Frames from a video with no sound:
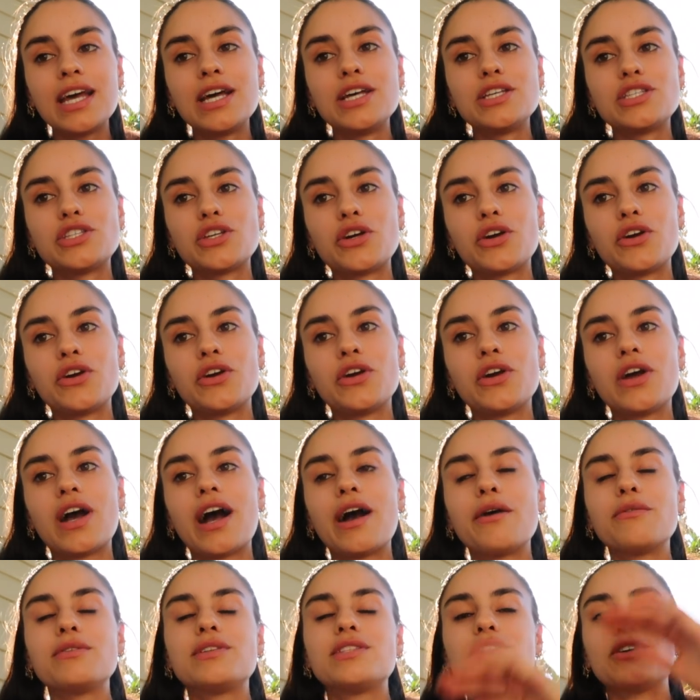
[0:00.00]
So
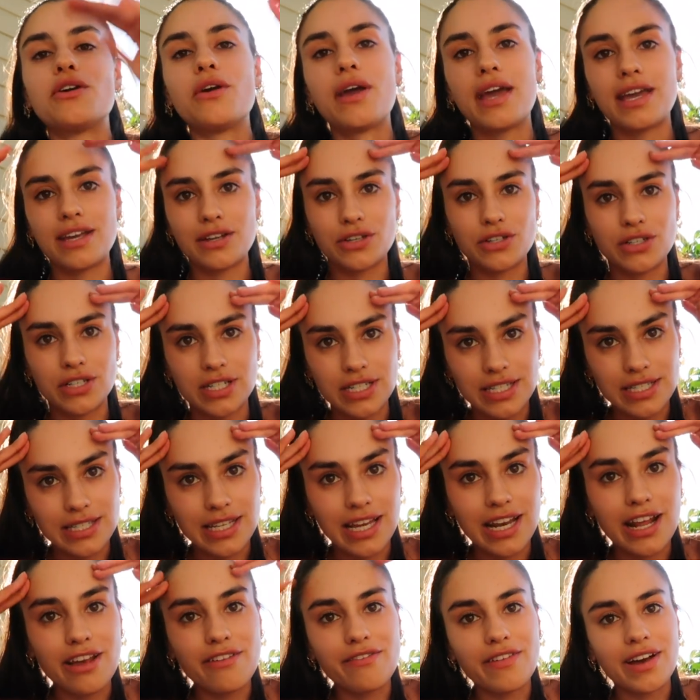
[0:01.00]
I was so anxious,
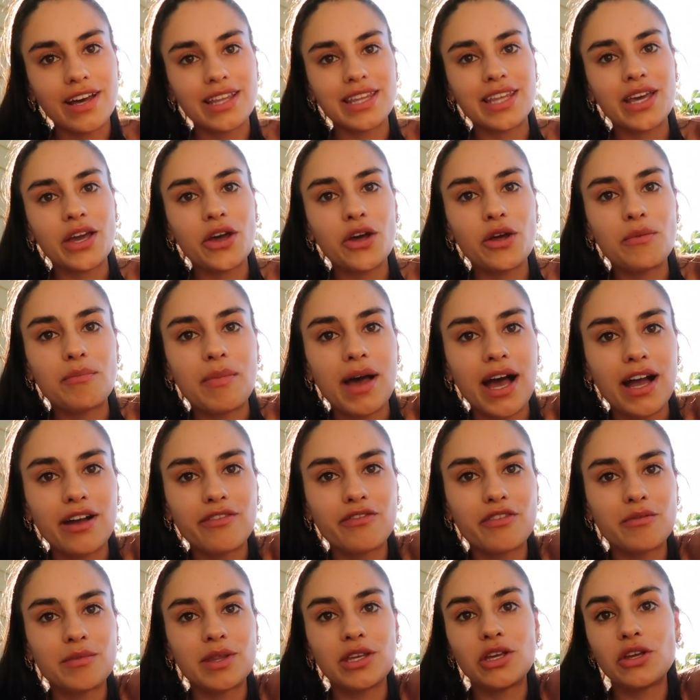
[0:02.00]
and I finally heard back
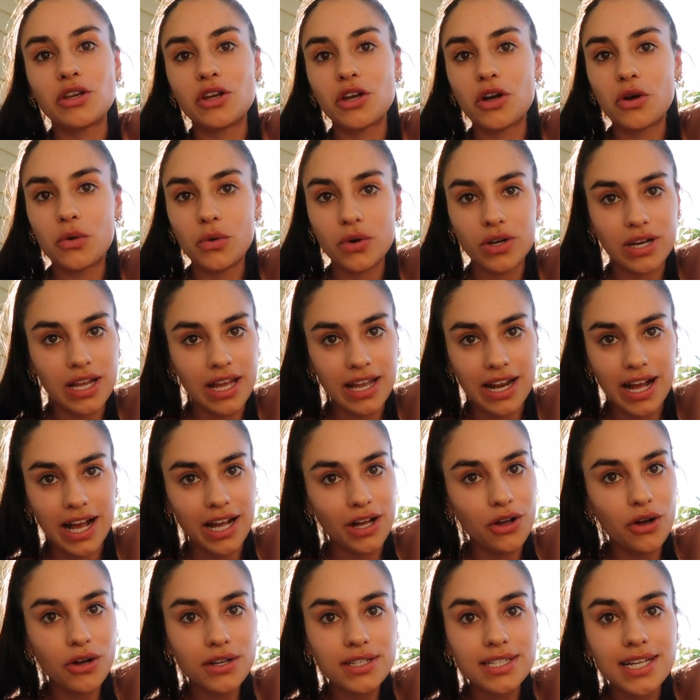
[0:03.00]
from the unit coordinator I
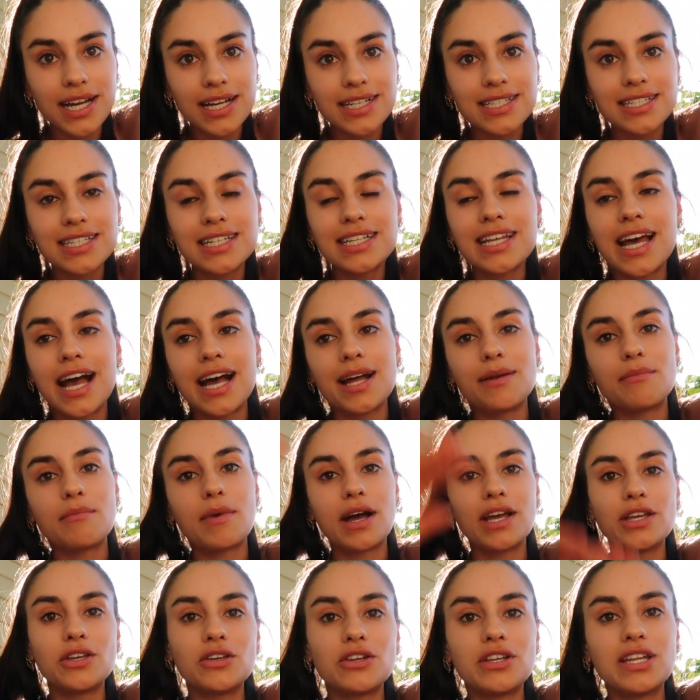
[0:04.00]
contacted at
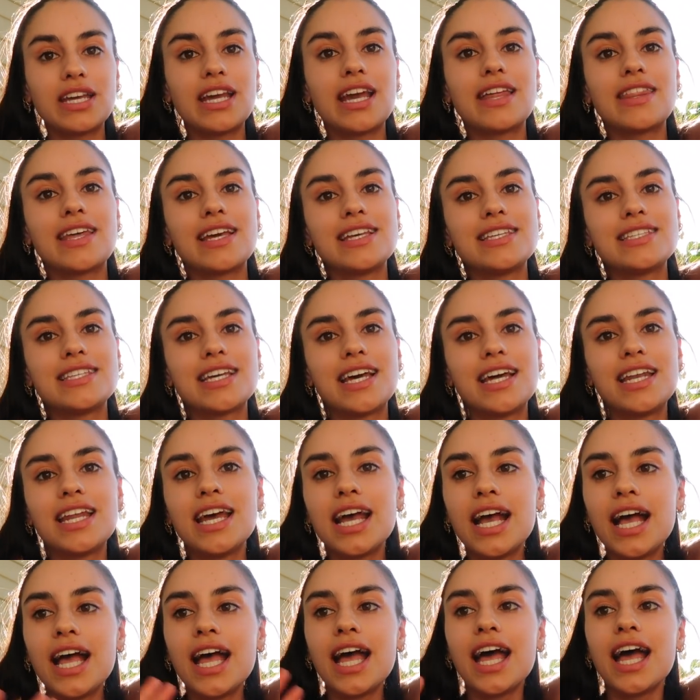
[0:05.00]
my uni, and they said,
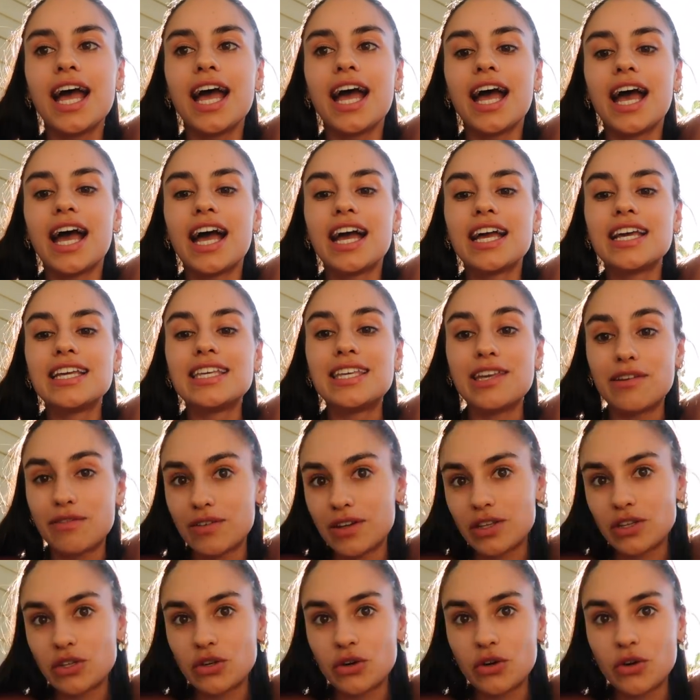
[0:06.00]

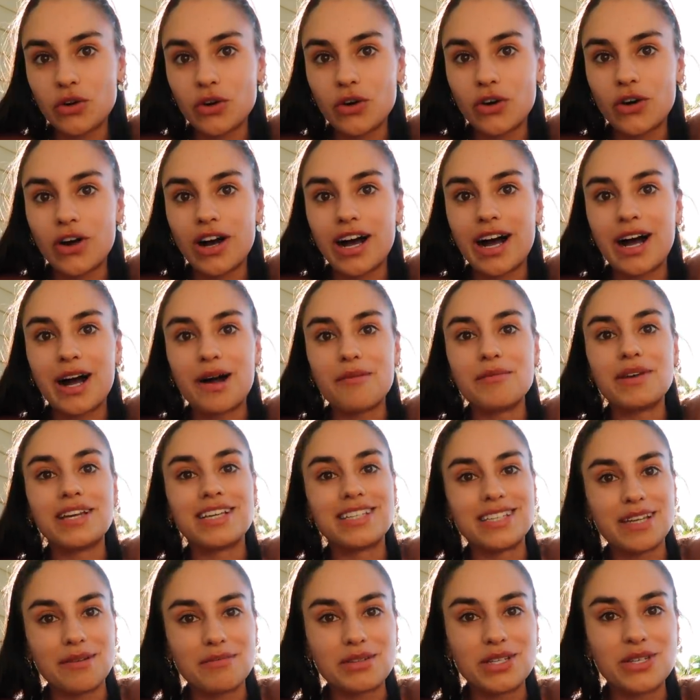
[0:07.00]
given your
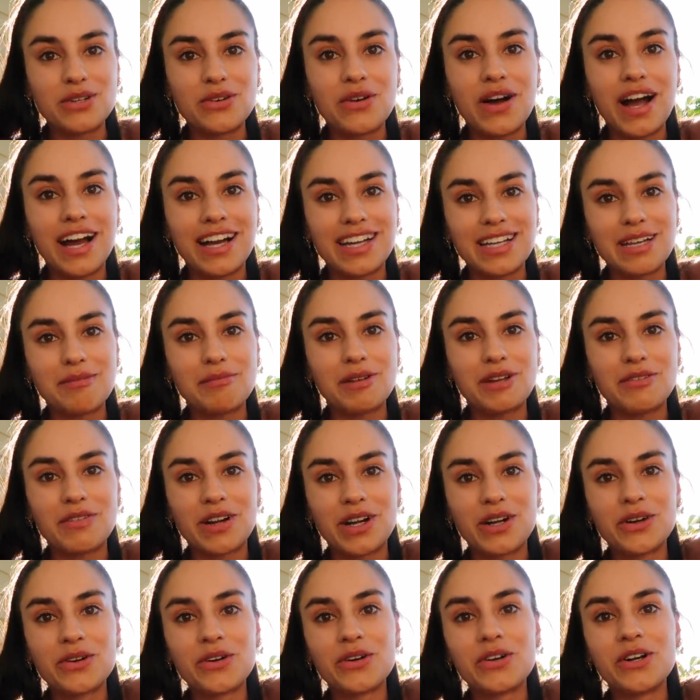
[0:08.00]
exceptional academic
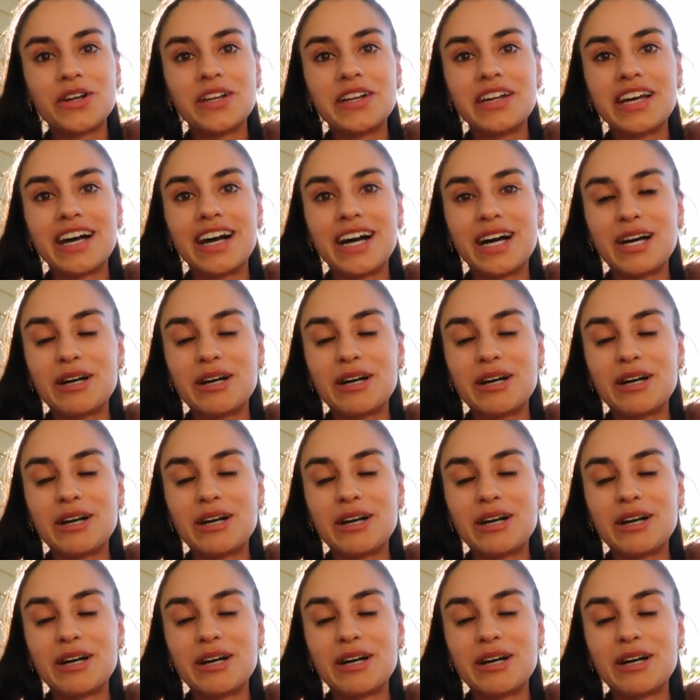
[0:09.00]
record,